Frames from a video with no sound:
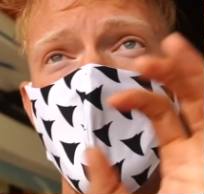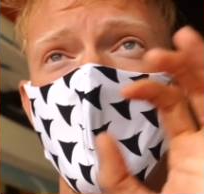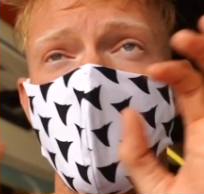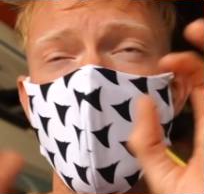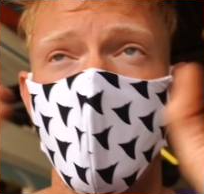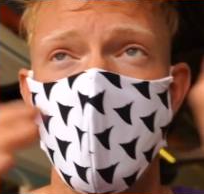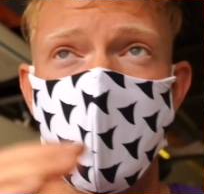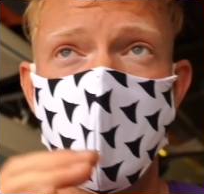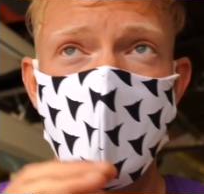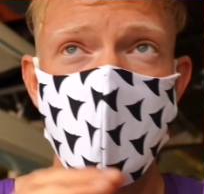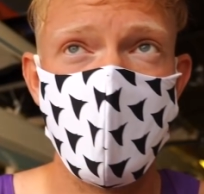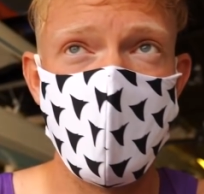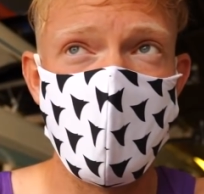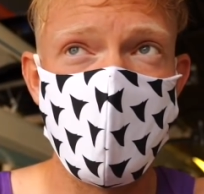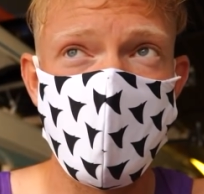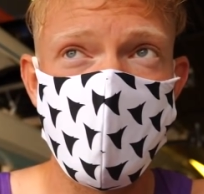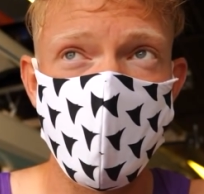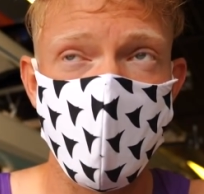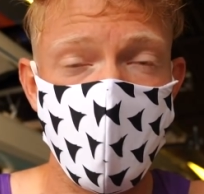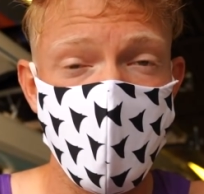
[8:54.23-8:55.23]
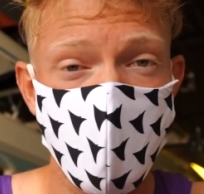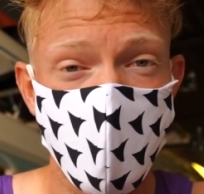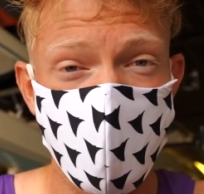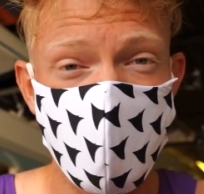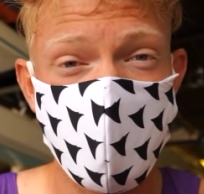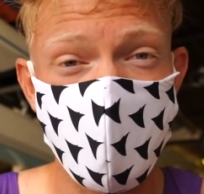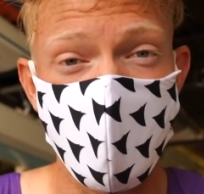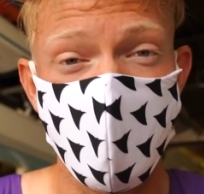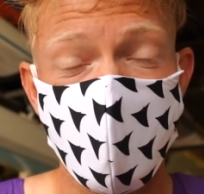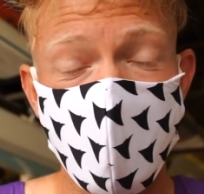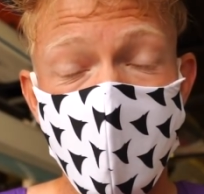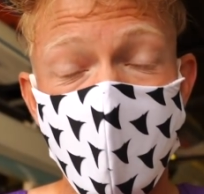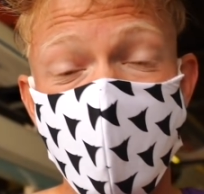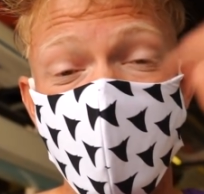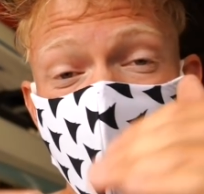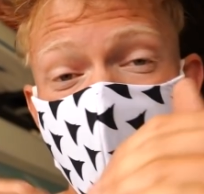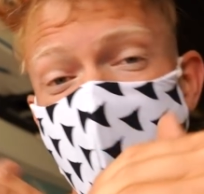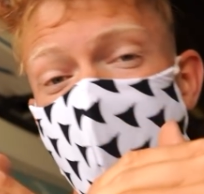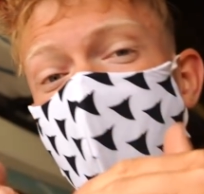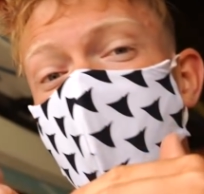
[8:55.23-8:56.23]
when the water's a bit
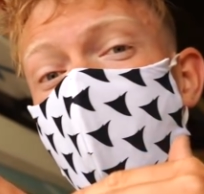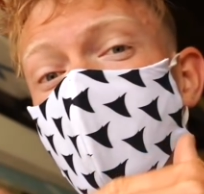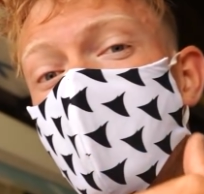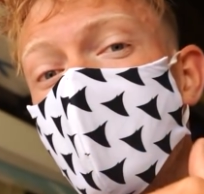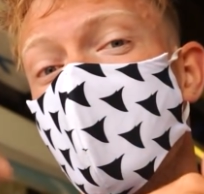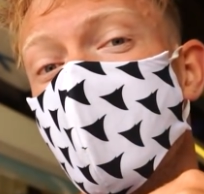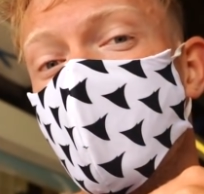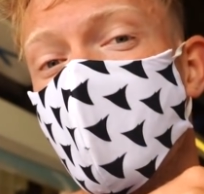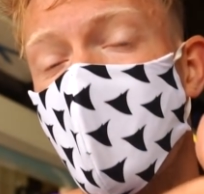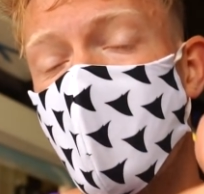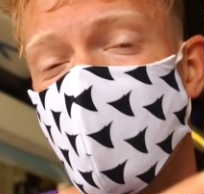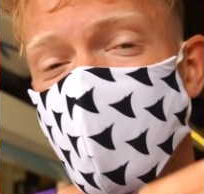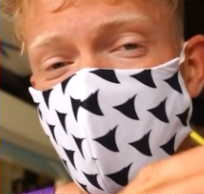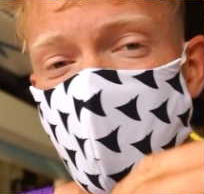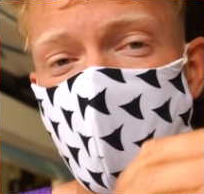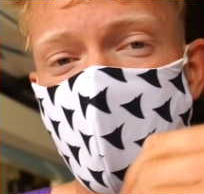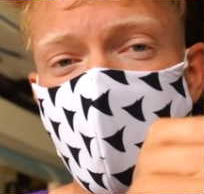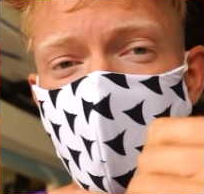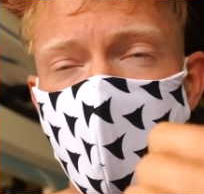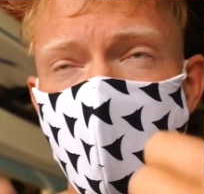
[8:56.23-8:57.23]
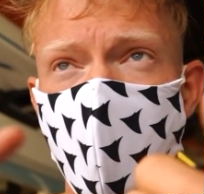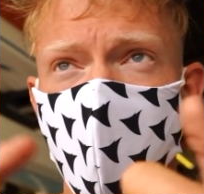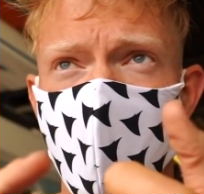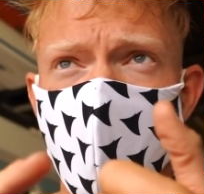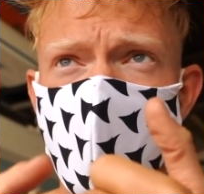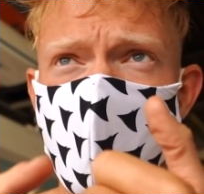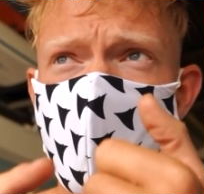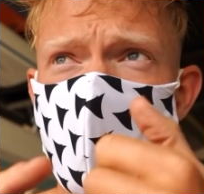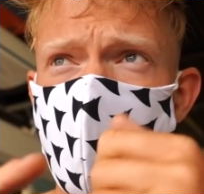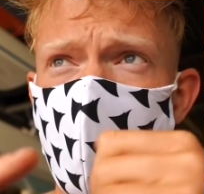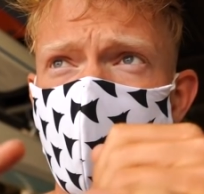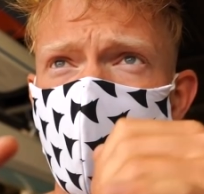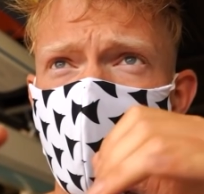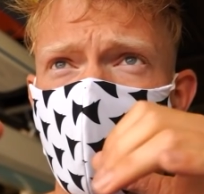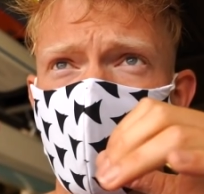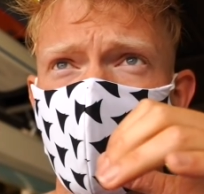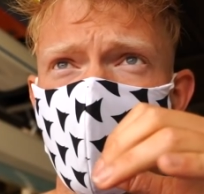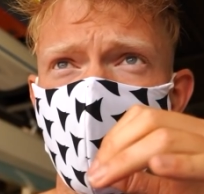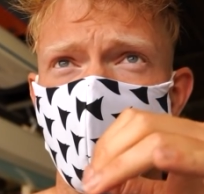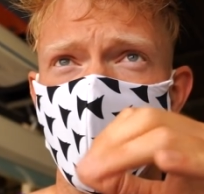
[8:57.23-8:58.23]
flatter, I can go a bit faster, because
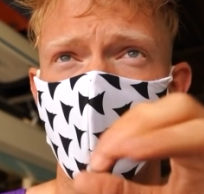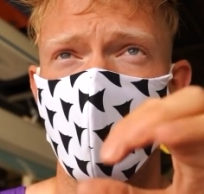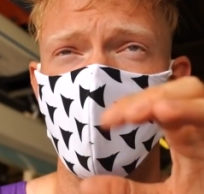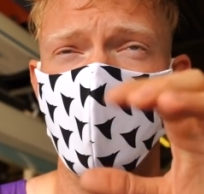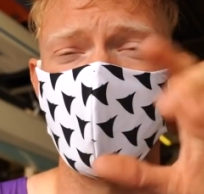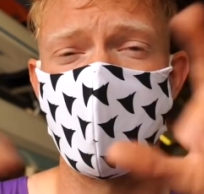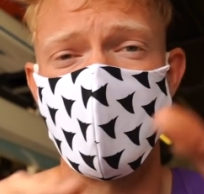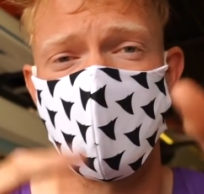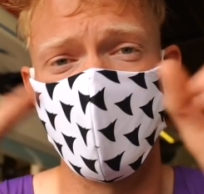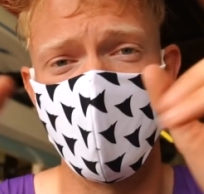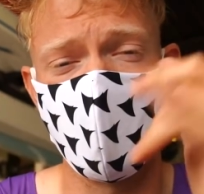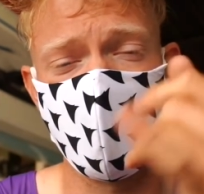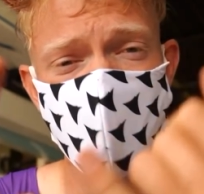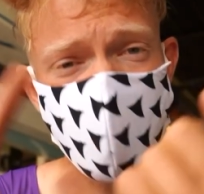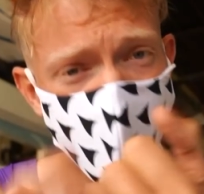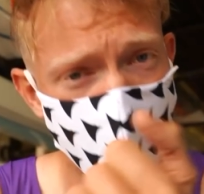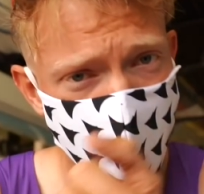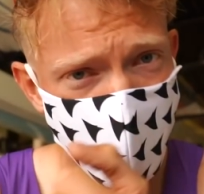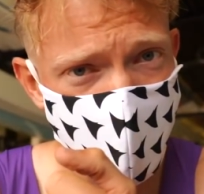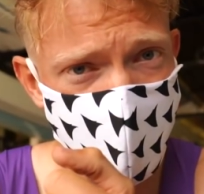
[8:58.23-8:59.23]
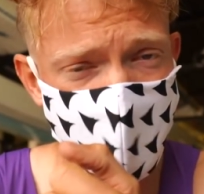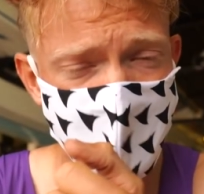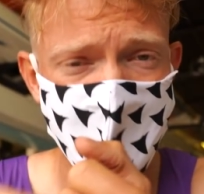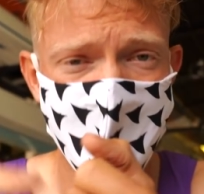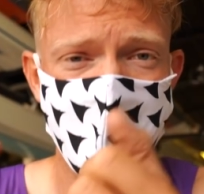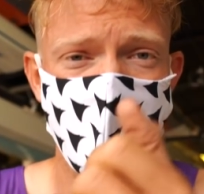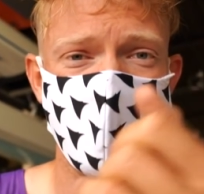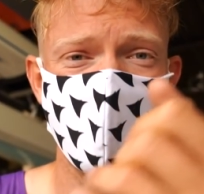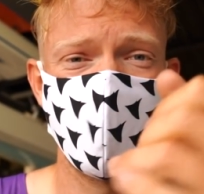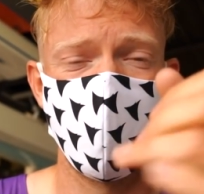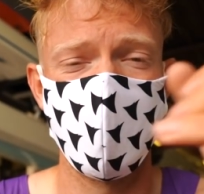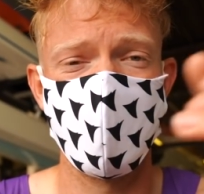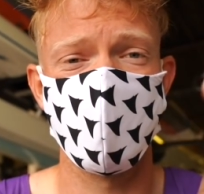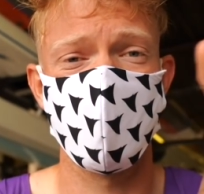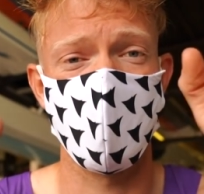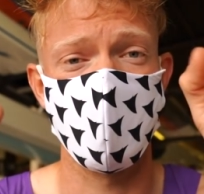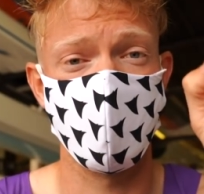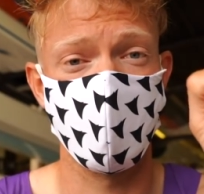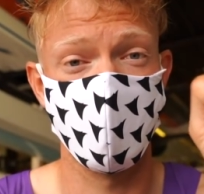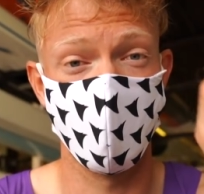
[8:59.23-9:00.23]
when it gets a bit choppy, I
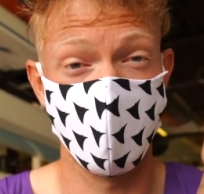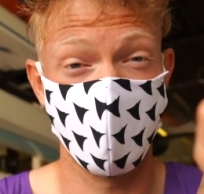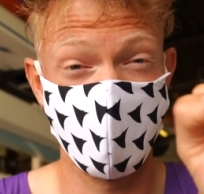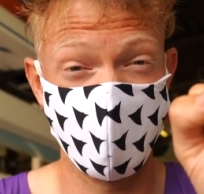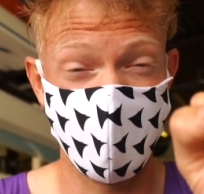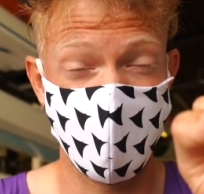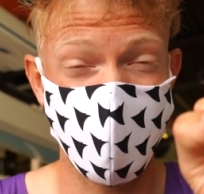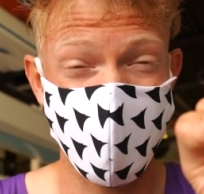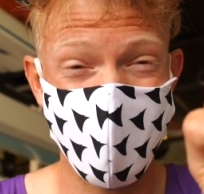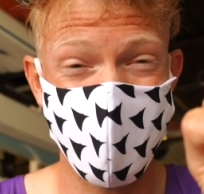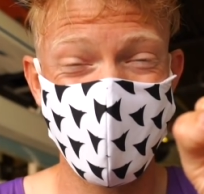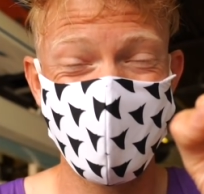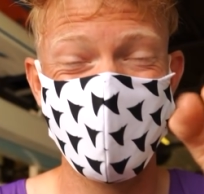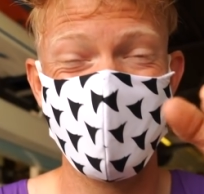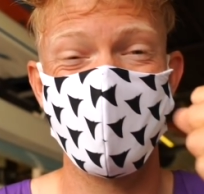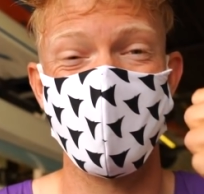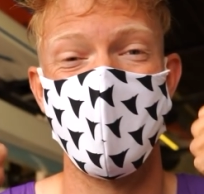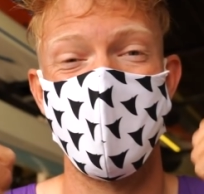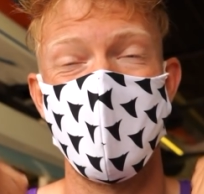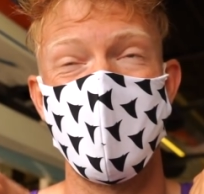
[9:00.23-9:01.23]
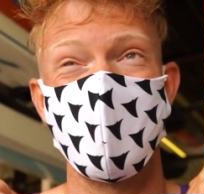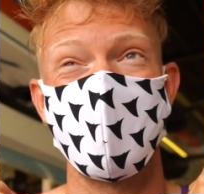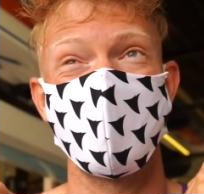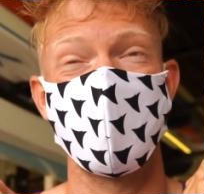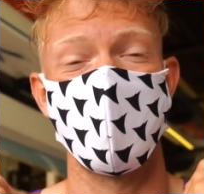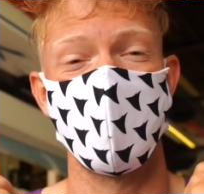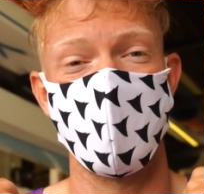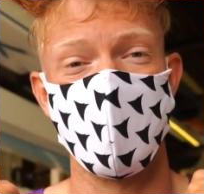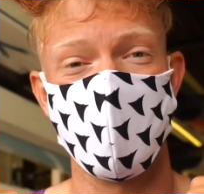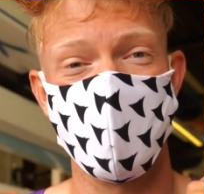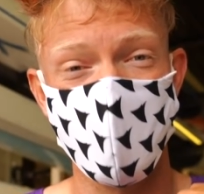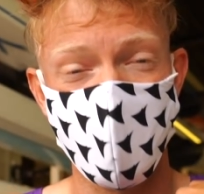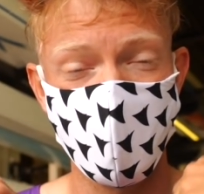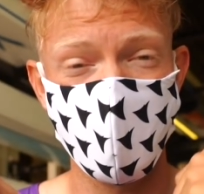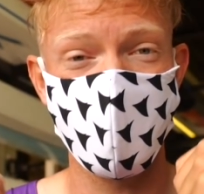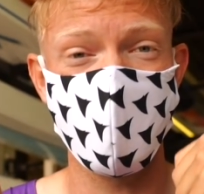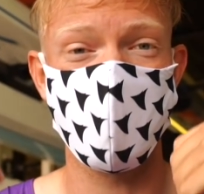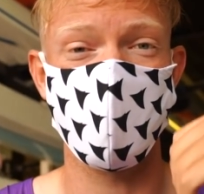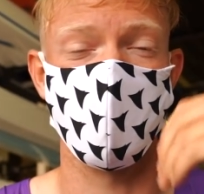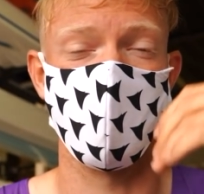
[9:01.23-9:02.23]
tense up both in the hands and the
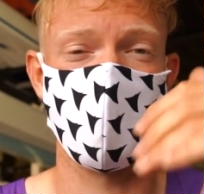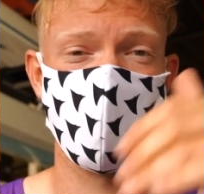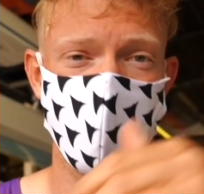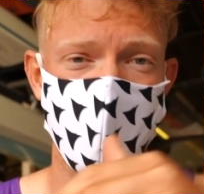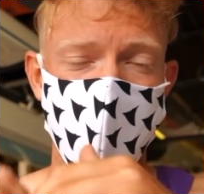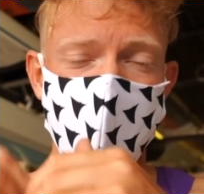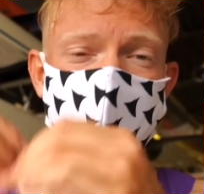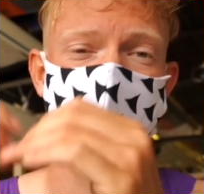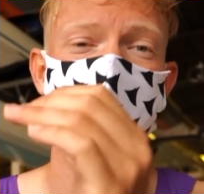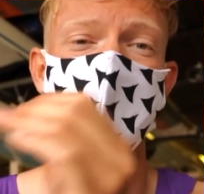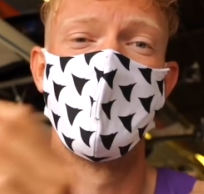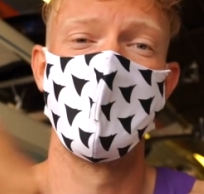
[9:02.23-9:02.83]
shoulders, which then